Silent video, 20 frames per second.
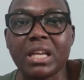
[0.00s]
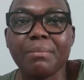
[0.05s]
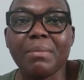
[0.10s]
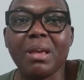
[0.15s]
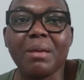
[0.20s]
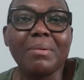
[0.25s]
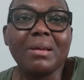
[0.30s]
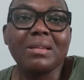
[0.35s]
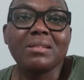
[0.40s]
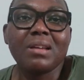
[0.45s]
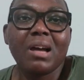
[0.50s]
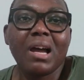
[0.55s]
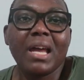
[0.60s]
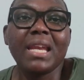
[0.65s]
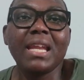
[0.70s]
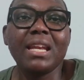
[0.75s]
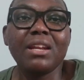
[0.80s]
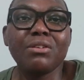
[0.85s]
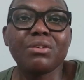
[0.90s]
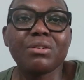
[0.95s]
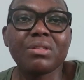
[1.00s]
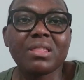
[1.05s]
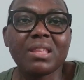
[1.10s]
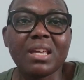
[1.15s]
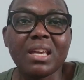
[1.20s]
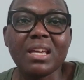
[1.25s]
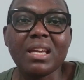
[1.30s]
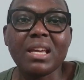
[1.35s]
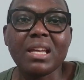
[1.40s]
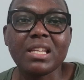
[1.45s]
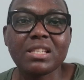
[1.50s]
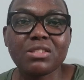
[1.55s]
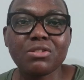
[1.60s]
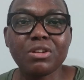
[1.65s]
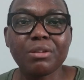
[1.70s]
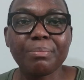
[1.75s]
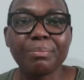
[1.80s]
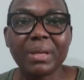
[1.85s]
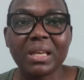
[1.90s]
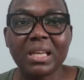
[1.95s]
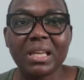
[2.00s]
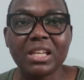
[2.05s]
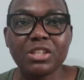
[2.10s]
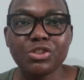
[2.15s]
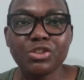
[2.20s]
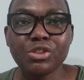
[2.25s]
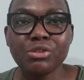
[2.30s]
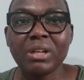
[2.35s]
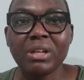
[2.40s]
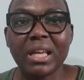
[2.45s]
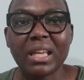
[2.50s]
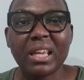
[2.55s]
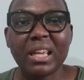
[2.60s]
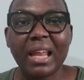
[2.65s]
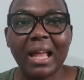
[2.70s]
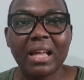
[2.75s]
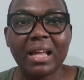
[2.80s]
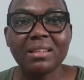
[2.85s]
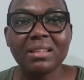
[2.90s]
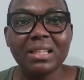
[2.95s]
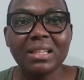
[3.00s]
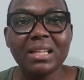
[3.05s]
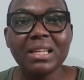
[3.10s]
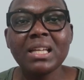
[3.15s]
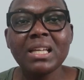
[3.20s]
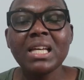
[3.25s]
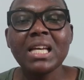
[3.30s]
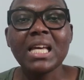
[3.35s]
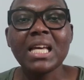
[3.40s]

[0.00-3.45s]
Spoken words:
It may be a tiny little thing and it's not a big issue and I can handle it.